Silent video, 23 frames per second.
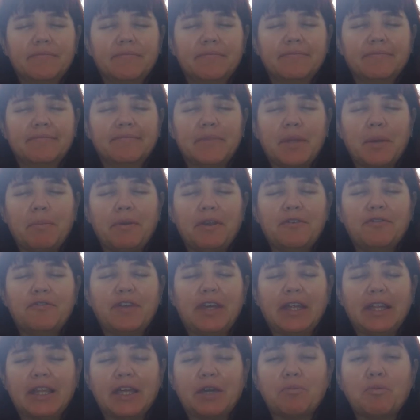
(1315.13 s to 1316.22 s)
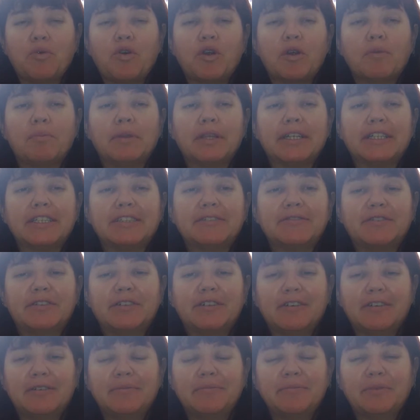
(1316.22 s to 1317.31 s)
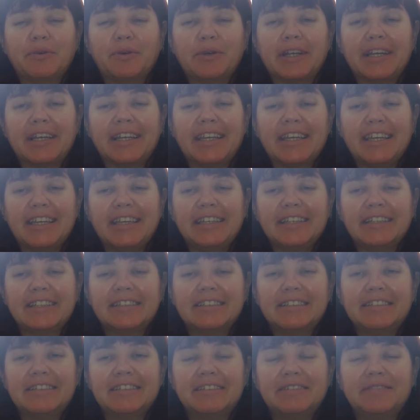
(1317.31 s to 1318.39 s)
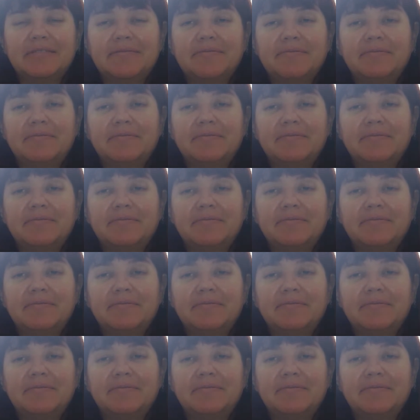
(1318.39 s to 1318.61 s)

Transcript: Maybe you're feeling more blissful, more at ease.